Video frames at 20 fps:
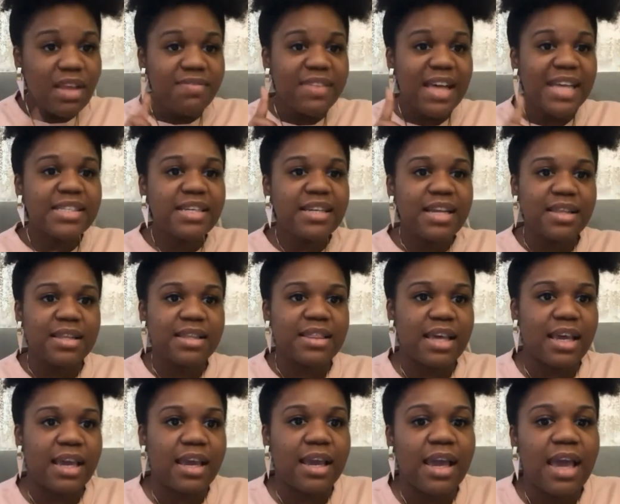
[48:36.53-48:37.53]
That's another
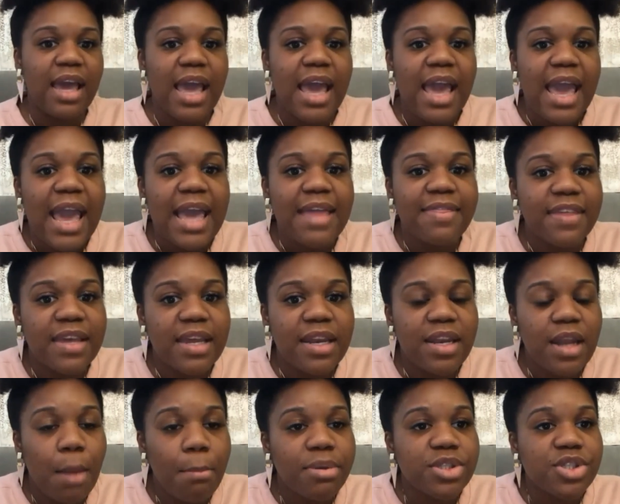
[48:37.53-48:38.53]
thing. And
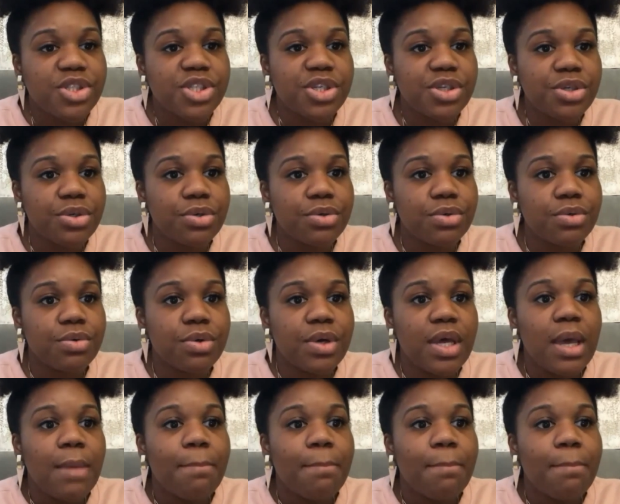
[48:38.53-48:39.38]
then number two,